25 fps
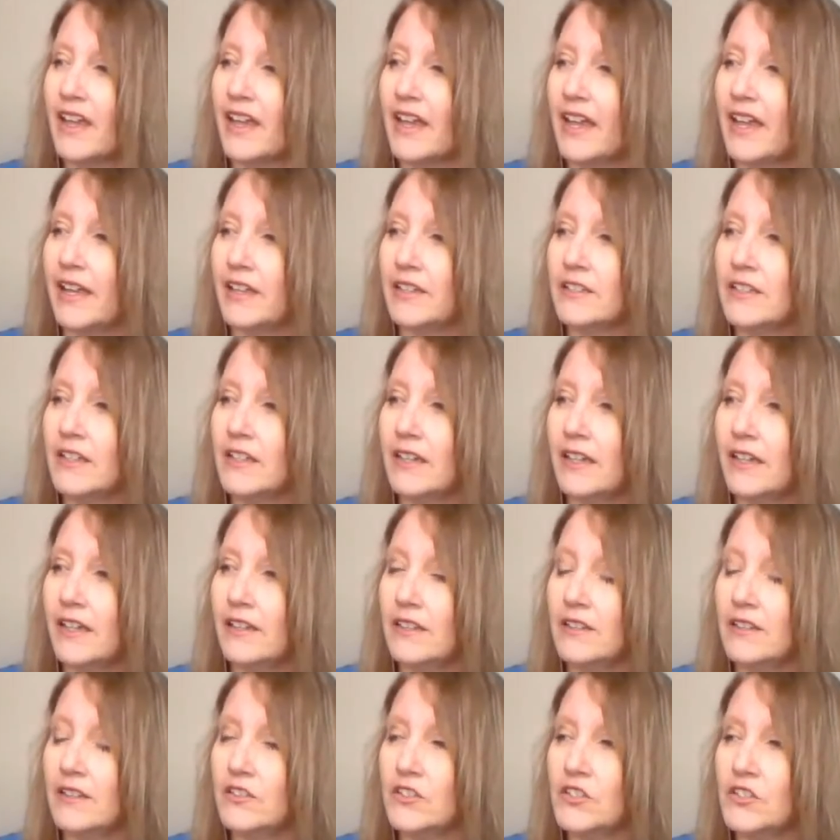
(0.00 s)
And
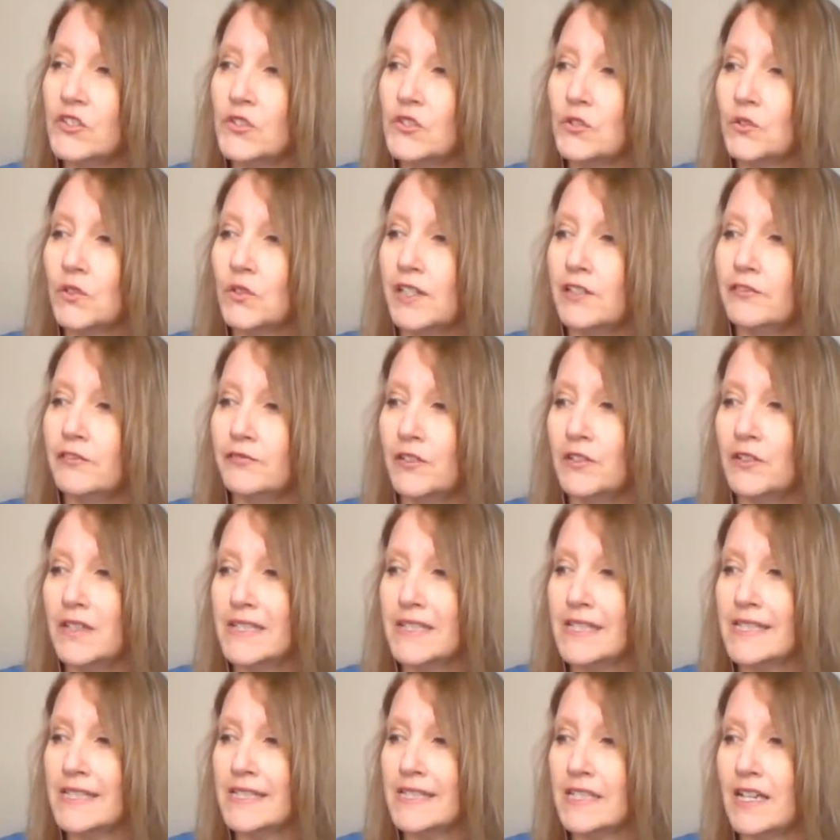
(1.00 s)
the story
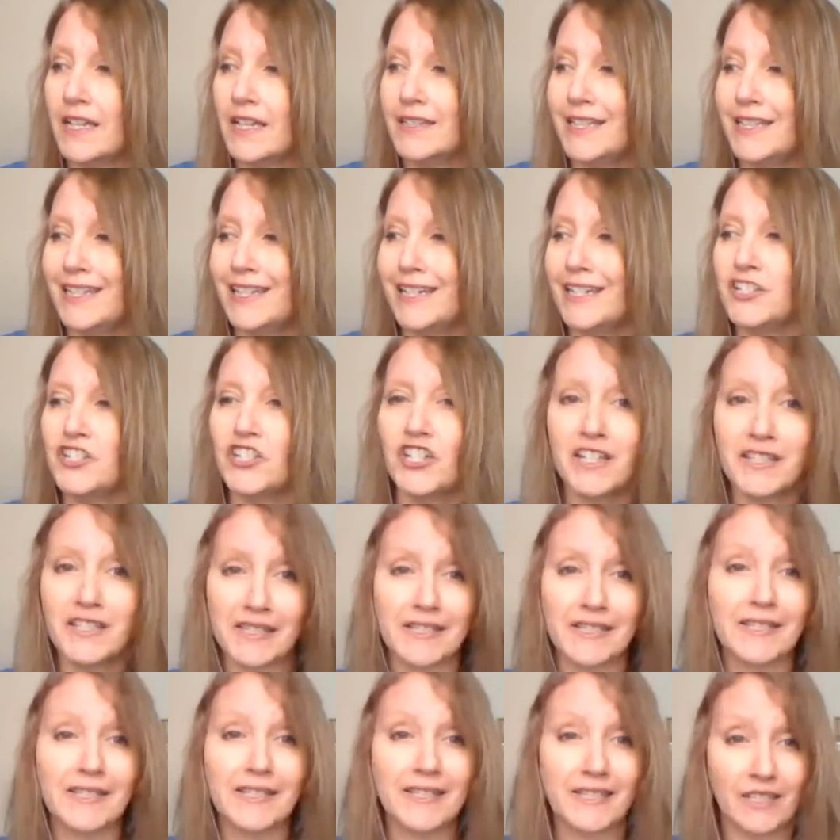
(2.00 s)
focuses on the
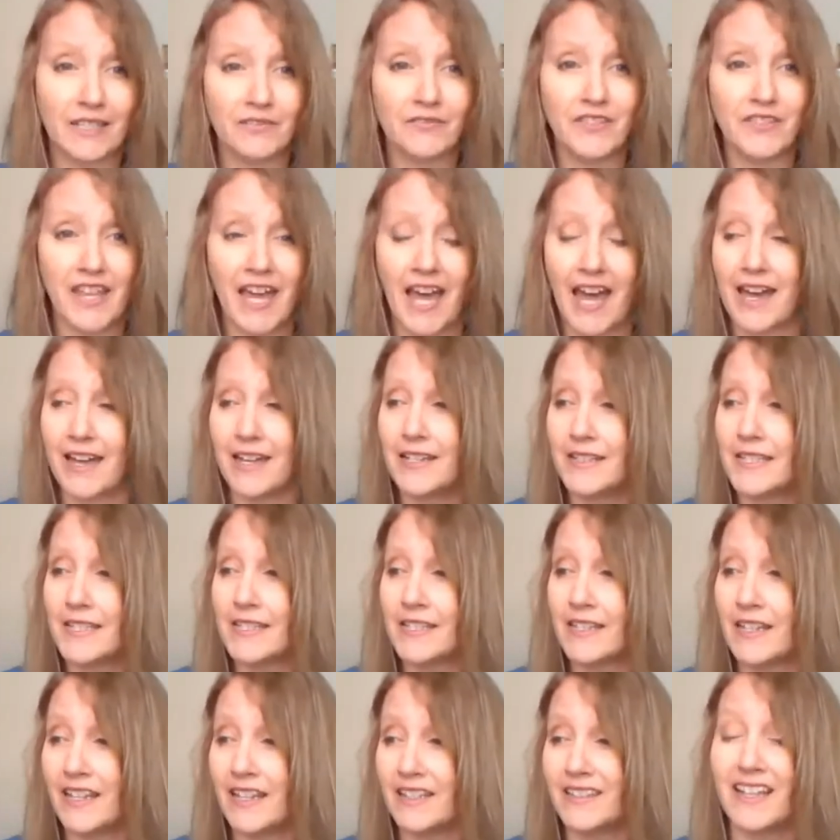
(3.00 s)
injustice of that.
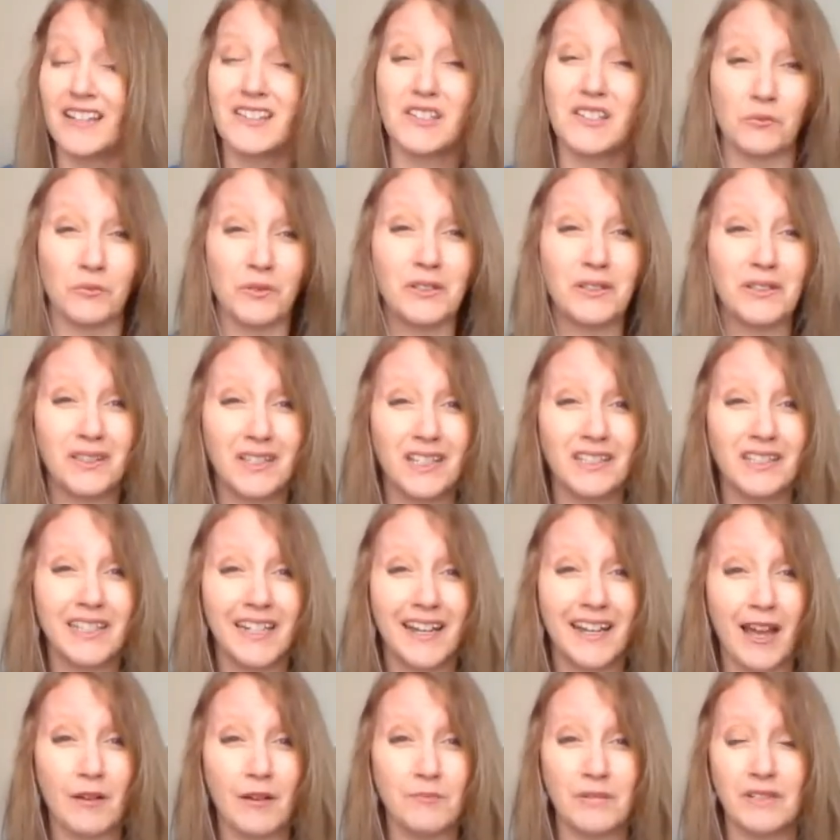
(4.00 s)
And that's a real thing
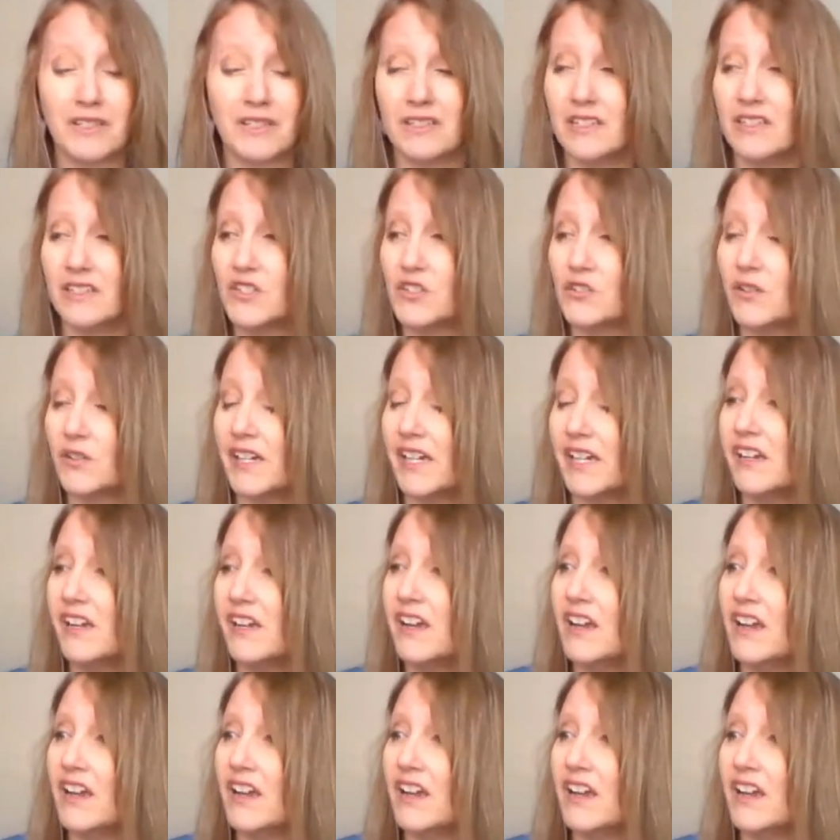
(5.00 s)
that happened in history.